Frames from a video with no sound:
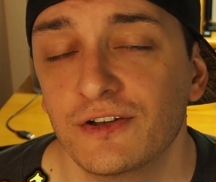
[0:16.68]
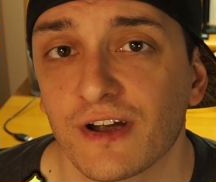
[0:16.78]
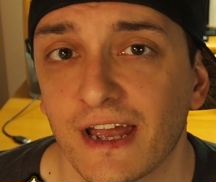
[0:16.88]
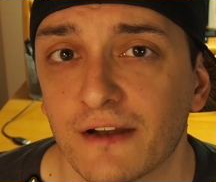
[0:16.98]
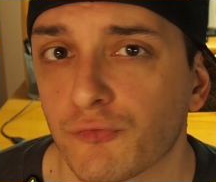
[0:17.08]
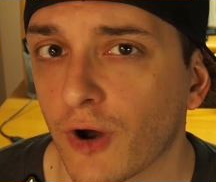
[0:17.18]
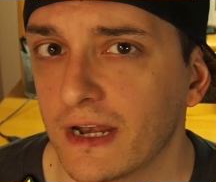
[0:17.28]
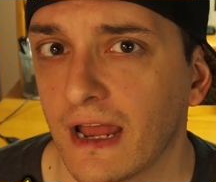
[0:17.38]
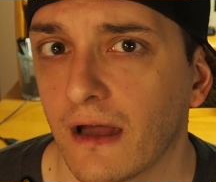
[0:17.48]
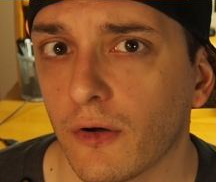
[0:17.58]
in your head right
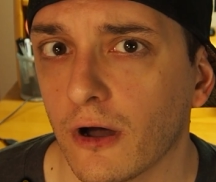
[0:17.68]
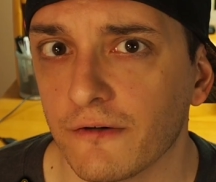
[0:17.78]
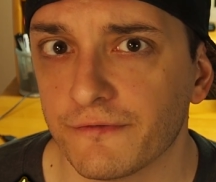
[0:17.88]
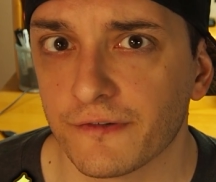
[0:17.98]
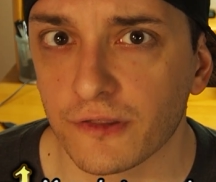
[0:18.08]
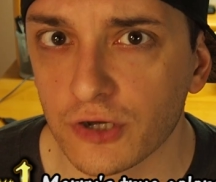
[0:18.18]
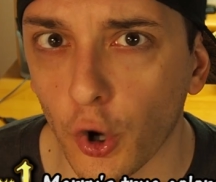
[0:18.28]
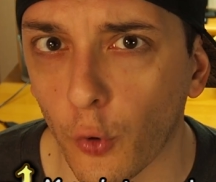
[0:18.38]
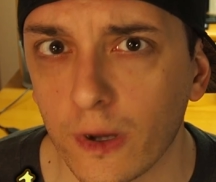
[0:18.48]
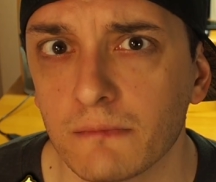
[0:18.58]
now of the
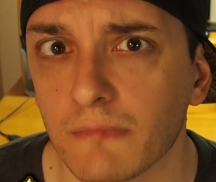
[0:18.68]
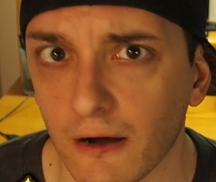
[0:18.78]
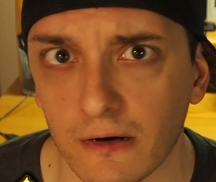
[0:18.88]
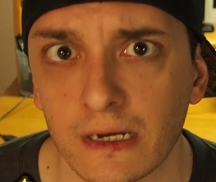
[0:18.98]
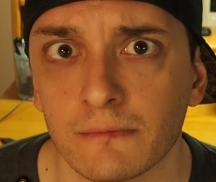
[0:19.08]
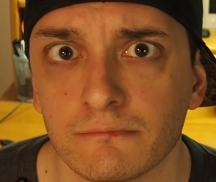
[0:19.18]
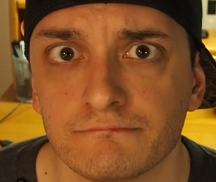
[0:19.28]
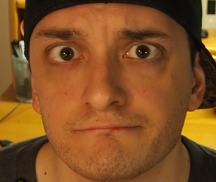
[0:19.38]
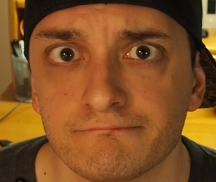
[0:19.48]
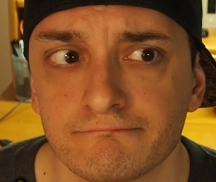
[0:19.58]
Going Merry.
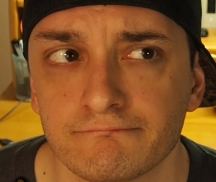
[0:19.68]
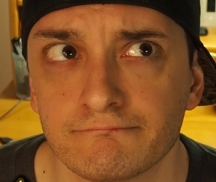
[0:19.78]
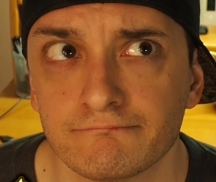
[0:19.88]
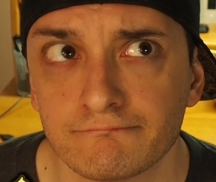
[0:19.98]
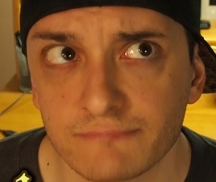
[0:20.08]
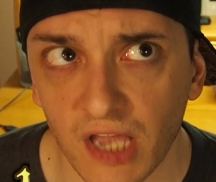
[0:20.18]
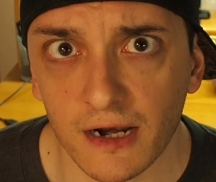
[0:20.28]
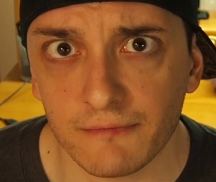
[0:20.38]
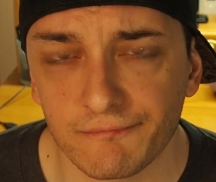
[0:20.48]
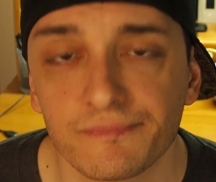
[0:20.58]
Got
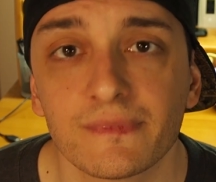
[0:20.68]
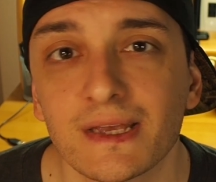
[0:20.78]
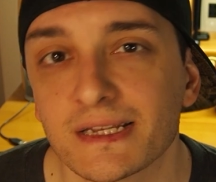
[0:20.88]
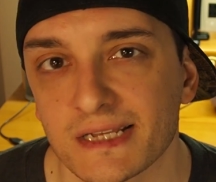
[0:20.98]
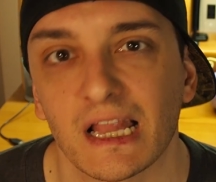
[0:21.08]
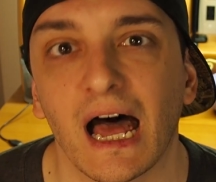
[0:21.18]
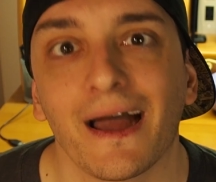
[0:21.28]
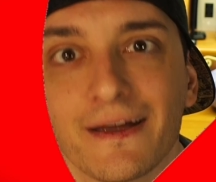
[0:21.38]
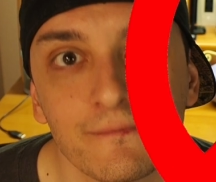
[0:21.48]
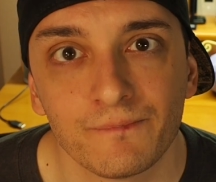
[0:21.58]
it? It's a
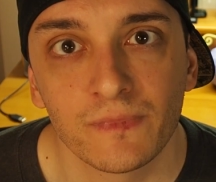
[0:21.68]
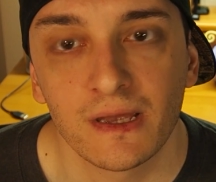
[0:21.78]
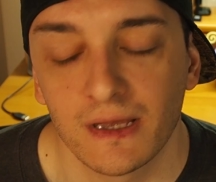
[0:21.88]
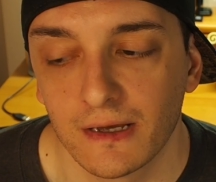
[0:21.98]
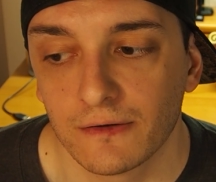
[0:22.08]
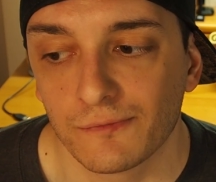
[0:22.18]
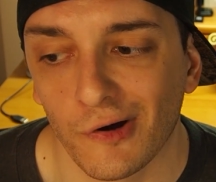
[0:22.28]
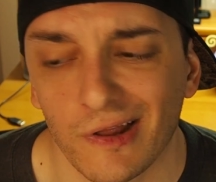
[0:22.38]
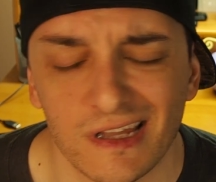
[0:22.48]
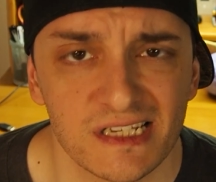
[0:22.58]
lie.
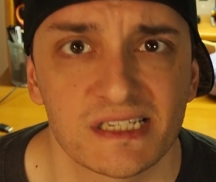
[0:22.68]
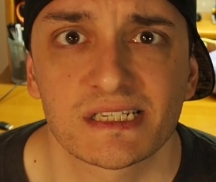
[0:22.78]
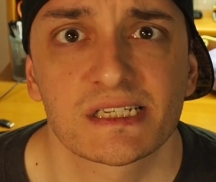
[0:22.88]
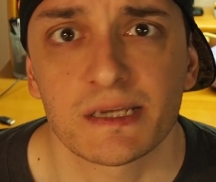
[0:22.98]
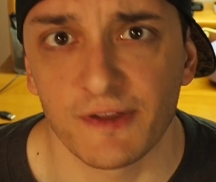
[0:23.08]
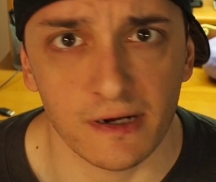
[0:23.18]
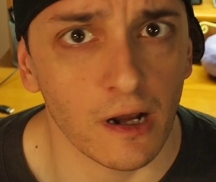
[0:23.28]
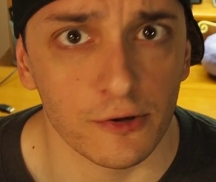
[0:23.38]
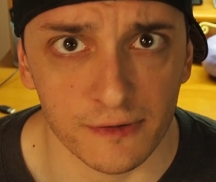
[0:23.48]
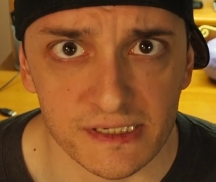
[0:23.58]
Well, at least some of the
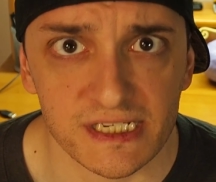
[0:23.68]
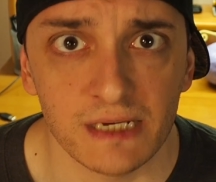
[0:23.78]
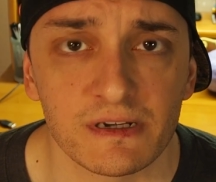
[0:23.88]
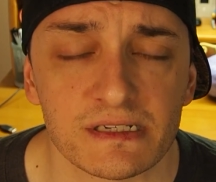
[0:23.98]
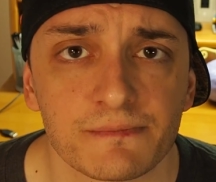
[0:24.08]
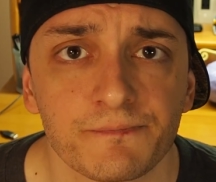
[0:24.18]
coloring scheme is.